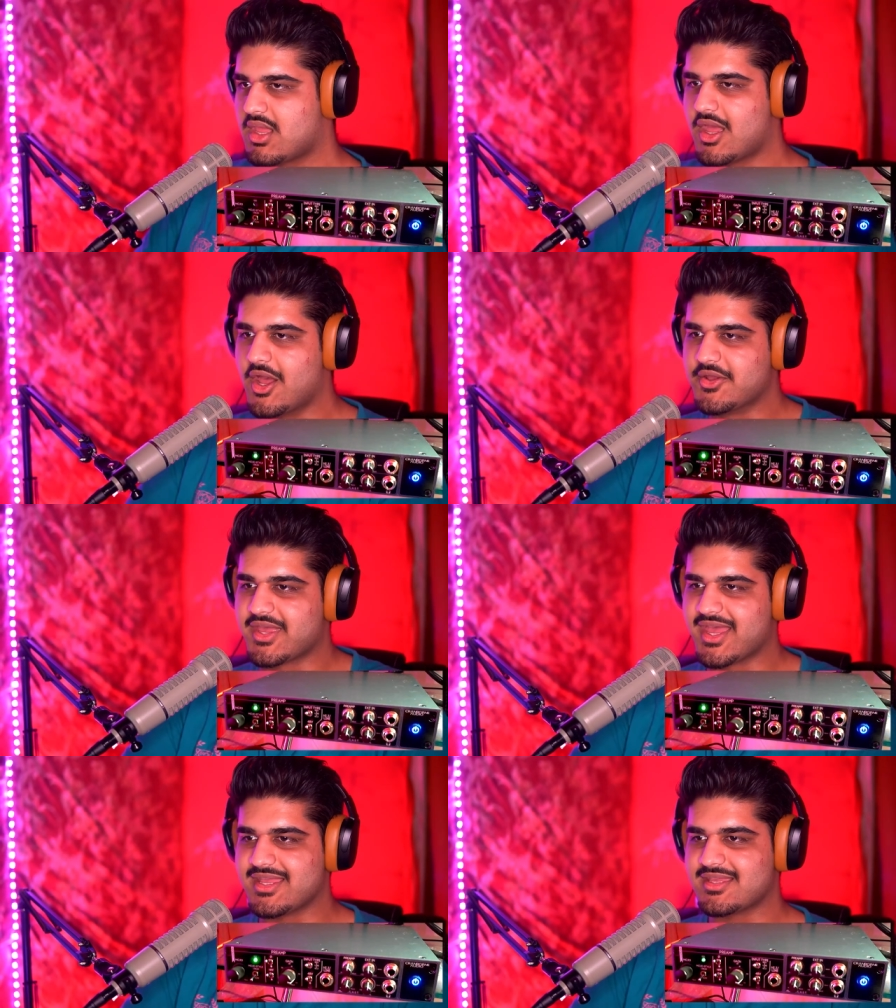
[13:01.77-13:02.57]

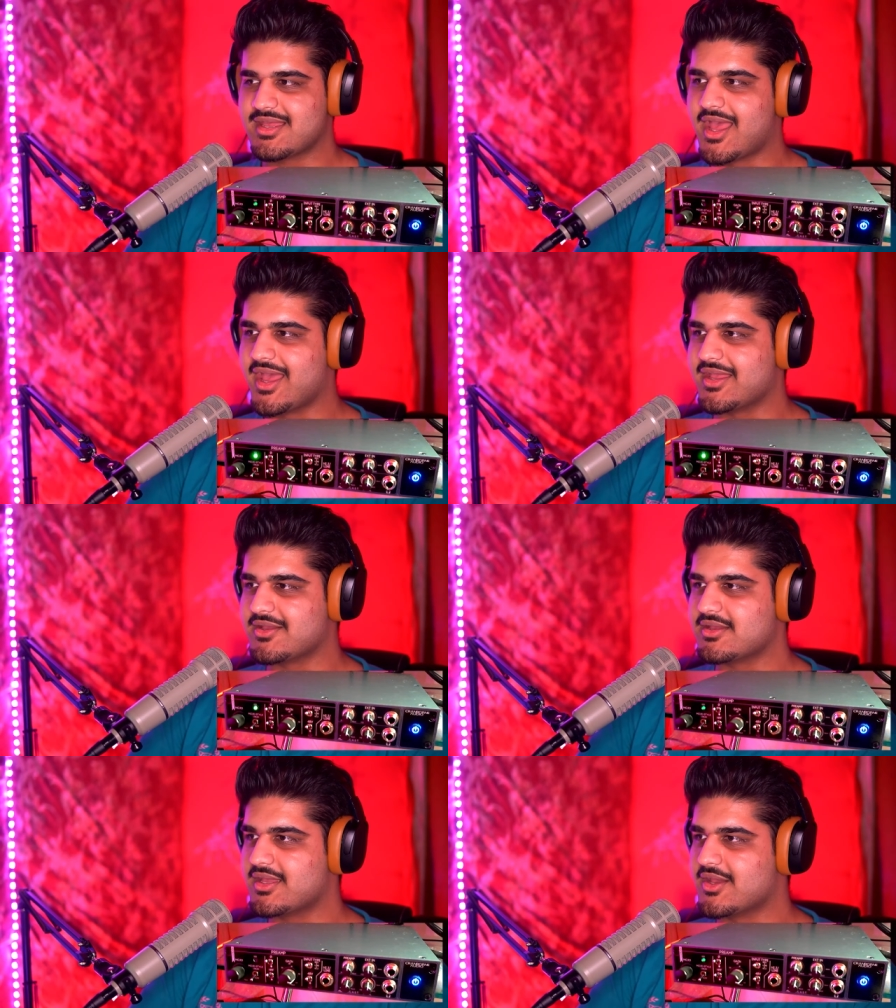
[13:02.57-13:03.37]
Okay,
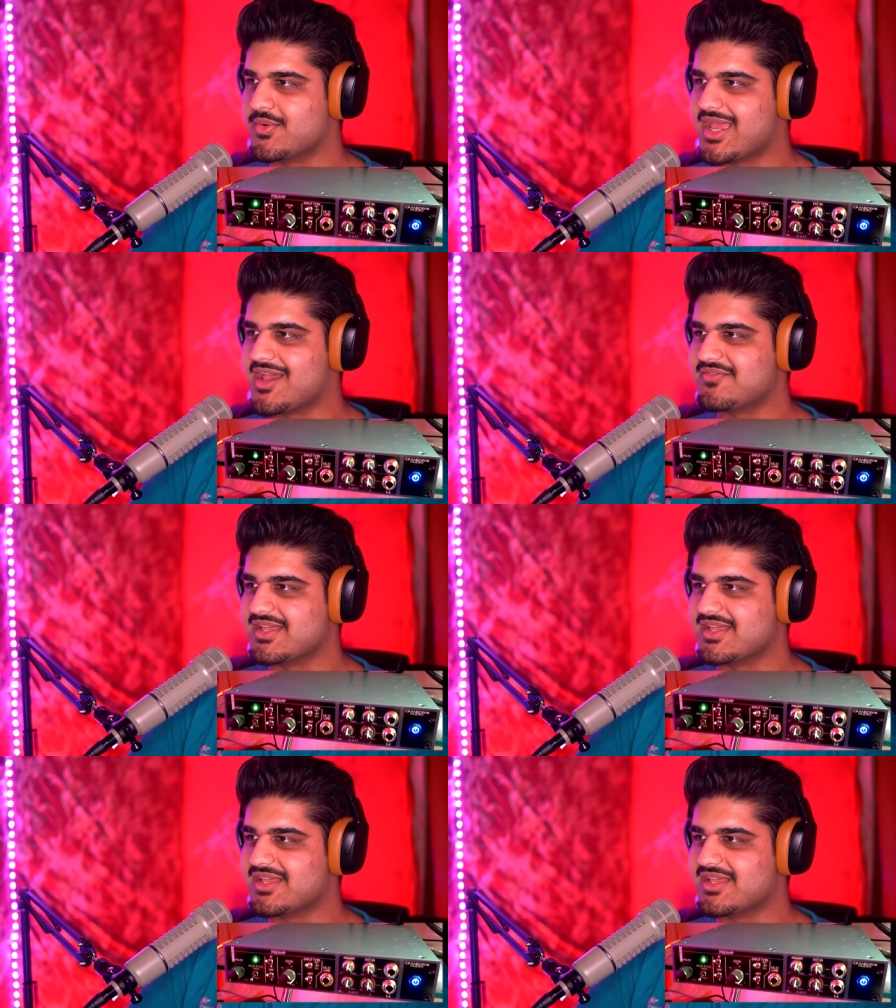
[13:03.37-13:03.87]
hey, here we have the